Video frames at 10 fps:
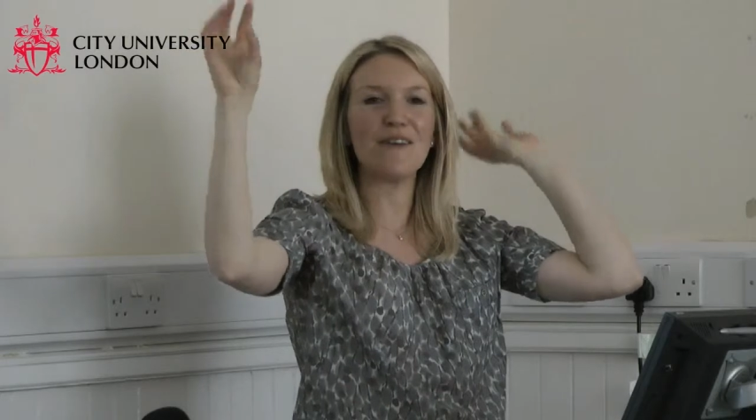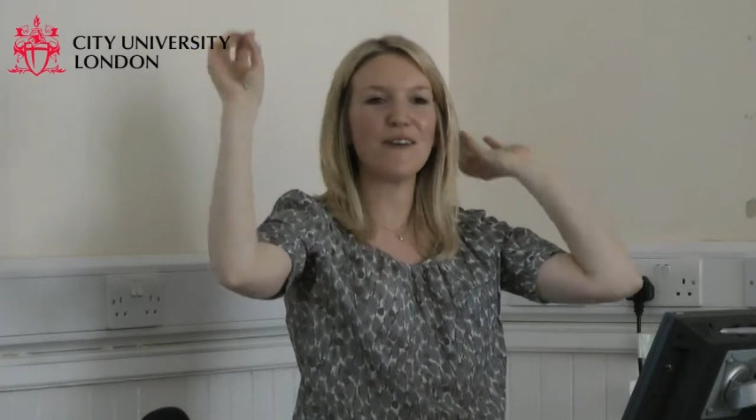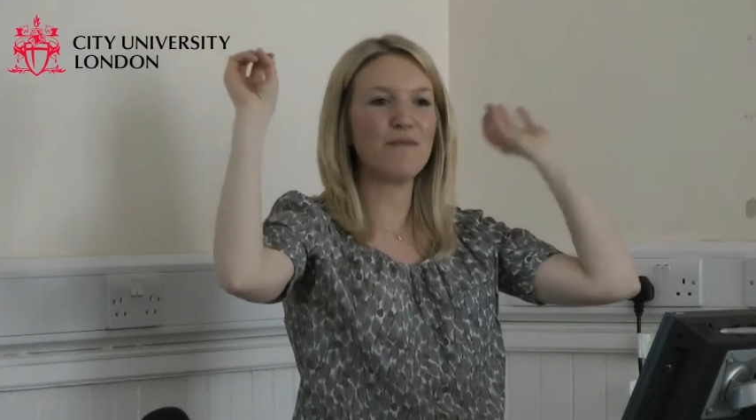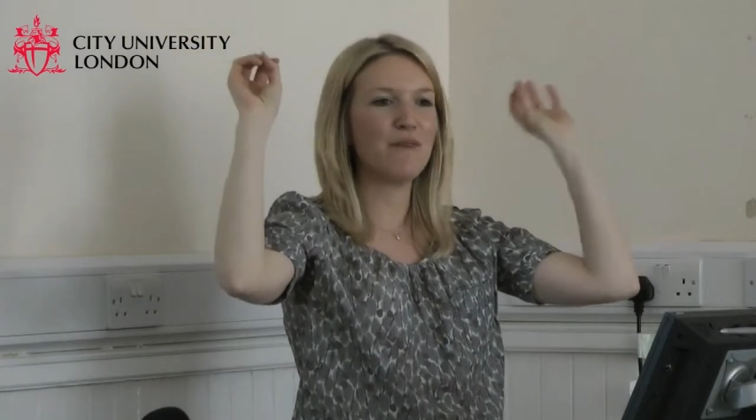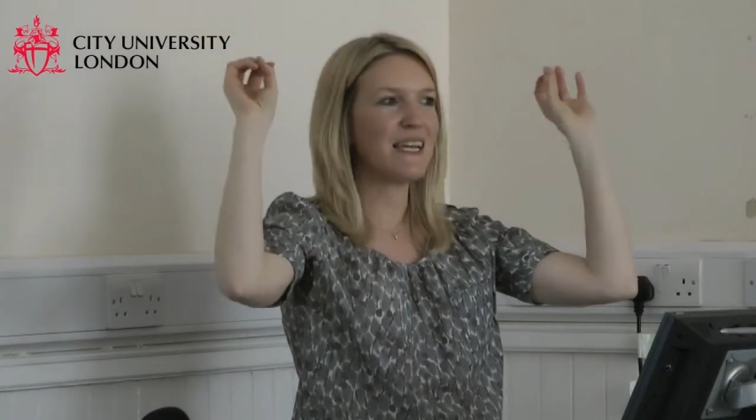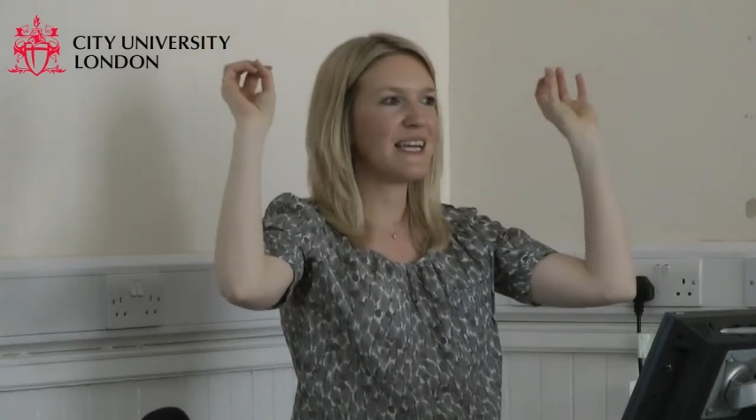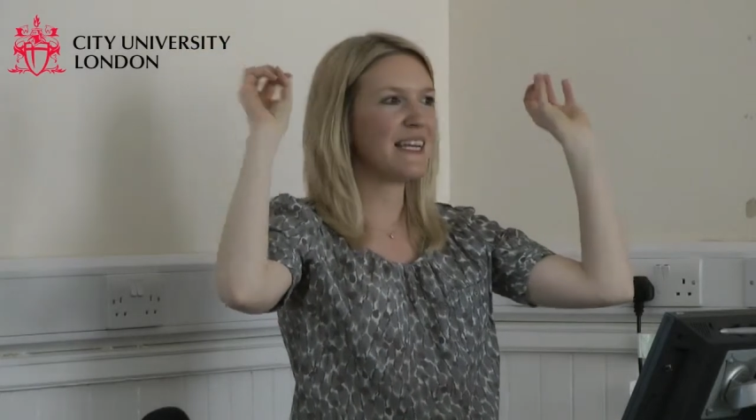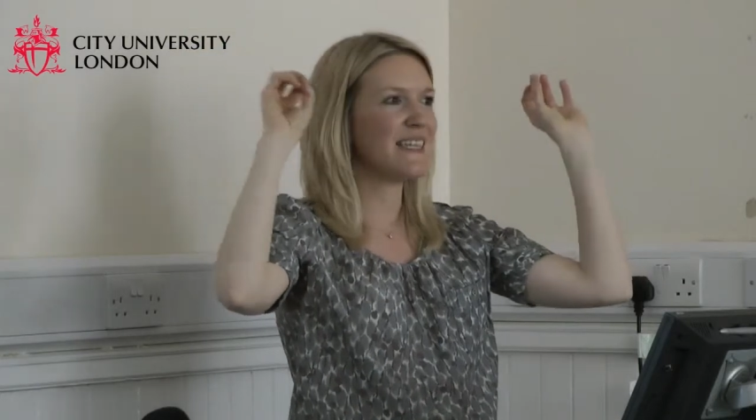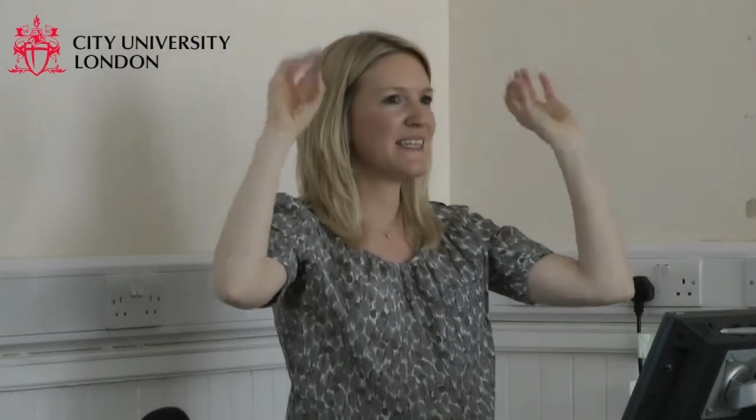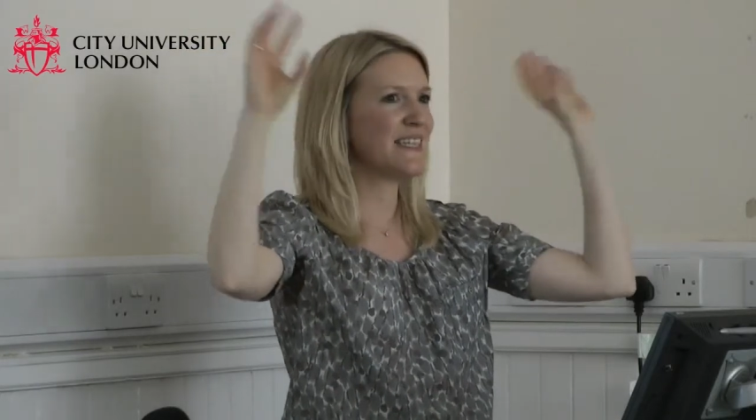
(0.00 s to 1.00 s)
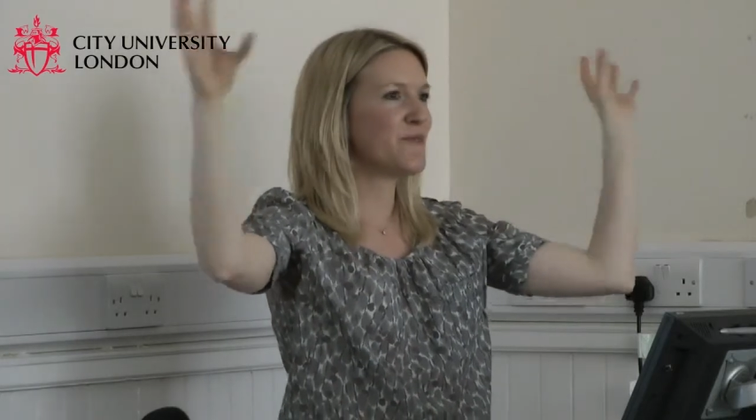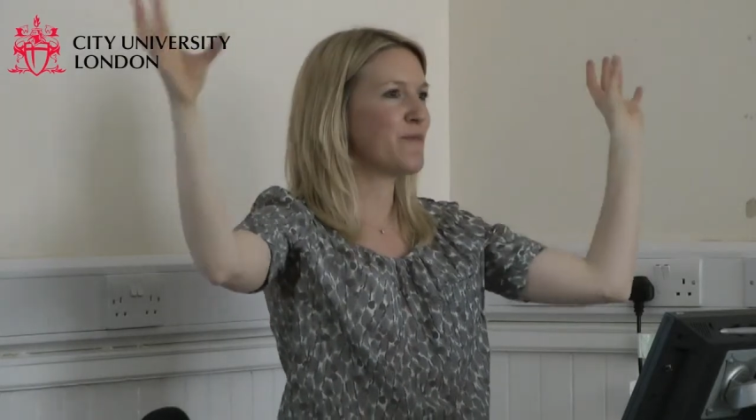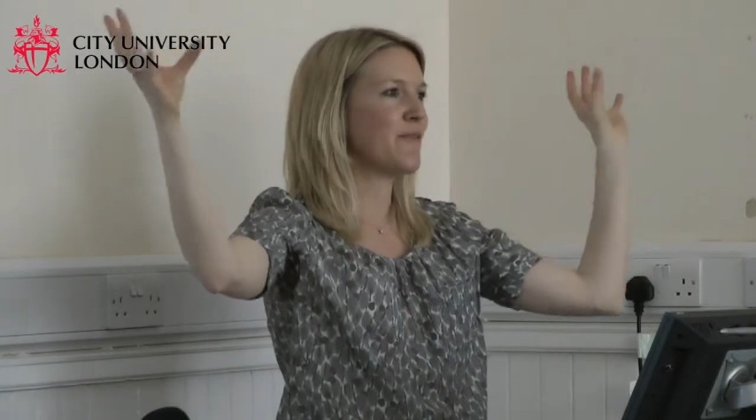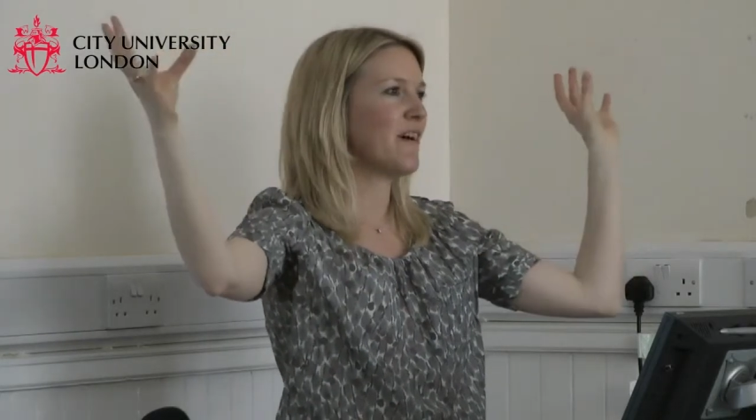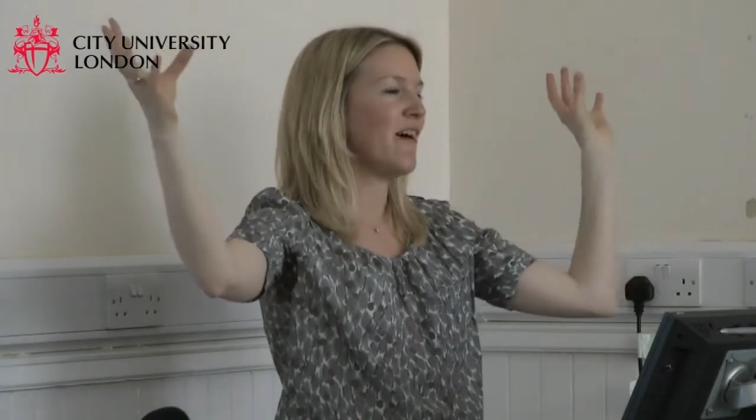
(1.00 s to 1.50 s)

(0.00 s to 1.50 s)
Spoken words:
completely disparate